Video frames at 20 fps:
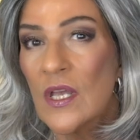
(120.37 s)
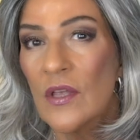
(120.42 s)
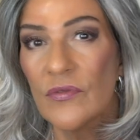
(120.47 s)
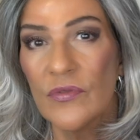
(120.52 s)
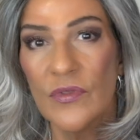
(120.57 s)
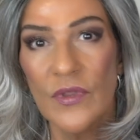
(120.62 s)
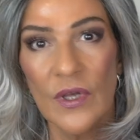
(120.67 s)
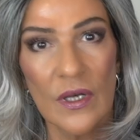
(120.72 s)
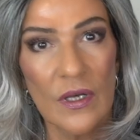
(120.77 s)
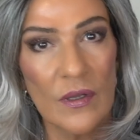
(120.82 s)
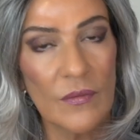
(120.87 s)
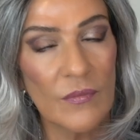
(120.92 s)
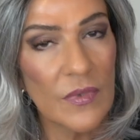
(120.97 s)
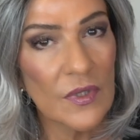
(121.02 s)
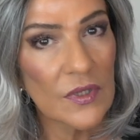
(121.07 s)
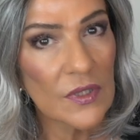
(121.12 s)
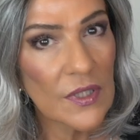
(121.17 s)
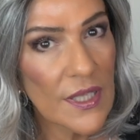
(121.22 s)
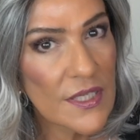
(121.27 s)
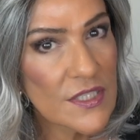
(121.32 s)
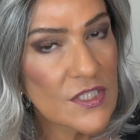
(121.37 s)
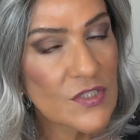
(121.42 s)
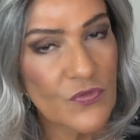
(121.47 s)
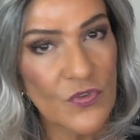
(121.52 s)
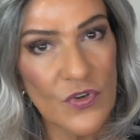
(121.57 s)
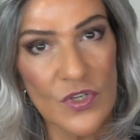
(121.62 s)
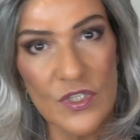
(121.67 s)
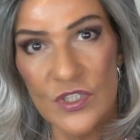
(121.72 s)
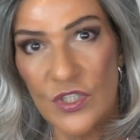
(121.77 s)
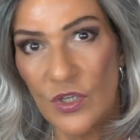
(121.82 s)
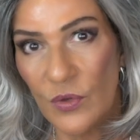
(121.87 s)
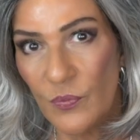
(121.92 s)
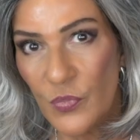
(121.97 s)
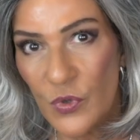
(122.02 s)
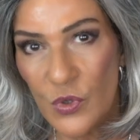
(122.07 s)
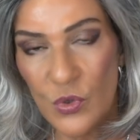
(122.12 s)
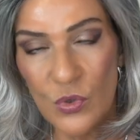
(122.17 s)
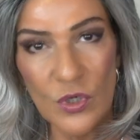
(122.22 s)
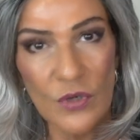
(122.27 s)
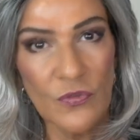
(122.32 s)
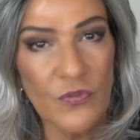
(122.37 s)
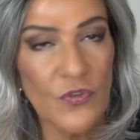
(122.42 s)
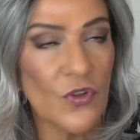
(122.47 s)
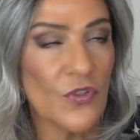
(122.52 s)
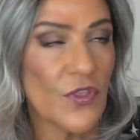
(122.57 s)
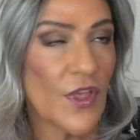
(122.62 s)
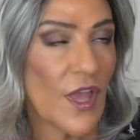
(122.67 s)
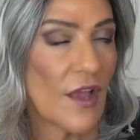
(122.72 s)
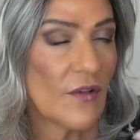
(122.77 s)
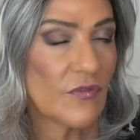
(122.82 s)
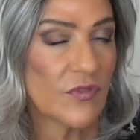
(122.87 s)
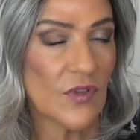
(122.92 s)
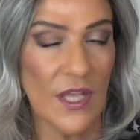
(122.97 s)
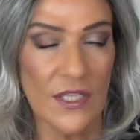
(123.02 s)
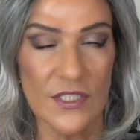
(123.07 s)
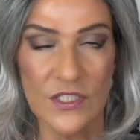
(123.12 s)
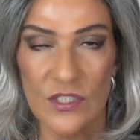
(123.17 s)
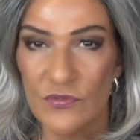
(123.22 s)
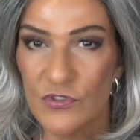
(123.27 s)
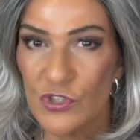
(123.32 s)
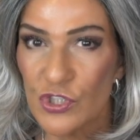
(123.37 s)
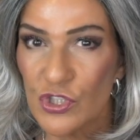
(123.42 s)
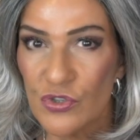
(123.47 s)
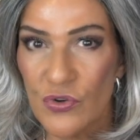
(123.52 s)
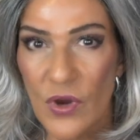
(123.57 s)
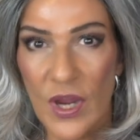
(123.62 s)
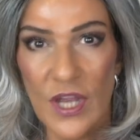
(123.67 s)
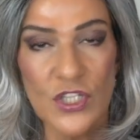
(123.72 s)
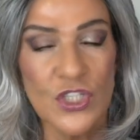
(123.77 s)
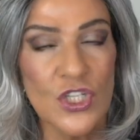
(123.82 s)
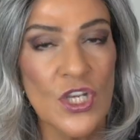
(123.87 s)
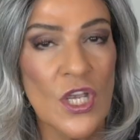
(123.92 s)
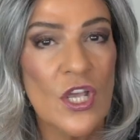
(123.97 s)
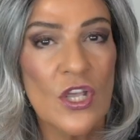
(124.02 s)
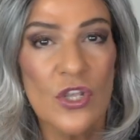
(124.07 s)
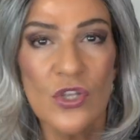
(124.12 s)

The lace fronts are beautiful. They have lots of stretch.